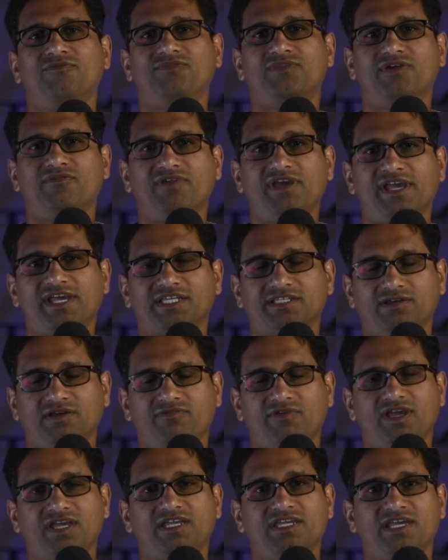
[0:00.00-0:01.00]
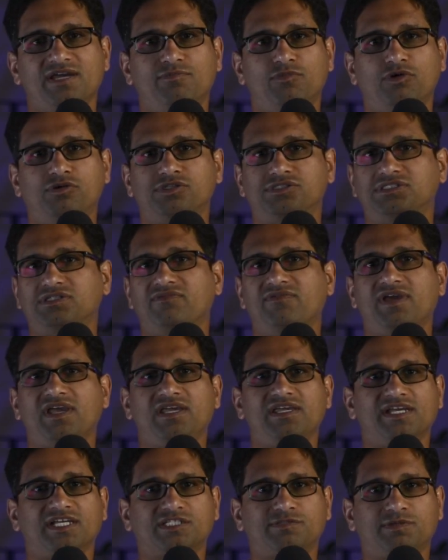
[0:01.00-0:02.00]
the way he emotes, the way
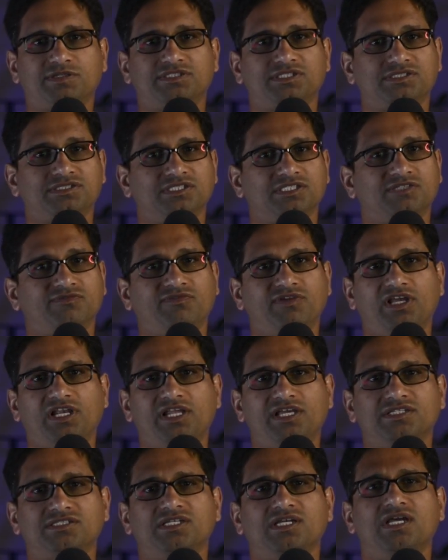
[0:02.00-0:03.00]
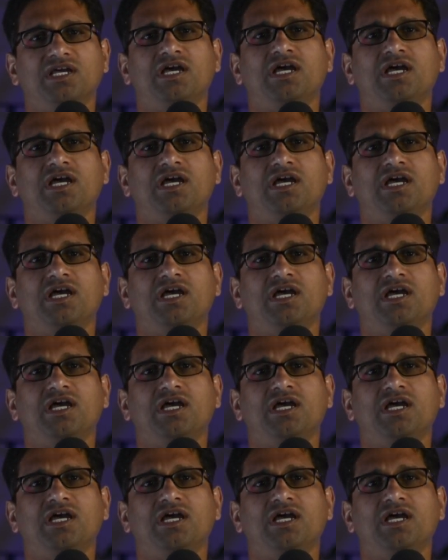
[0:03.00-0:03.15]
he expresses his feelings.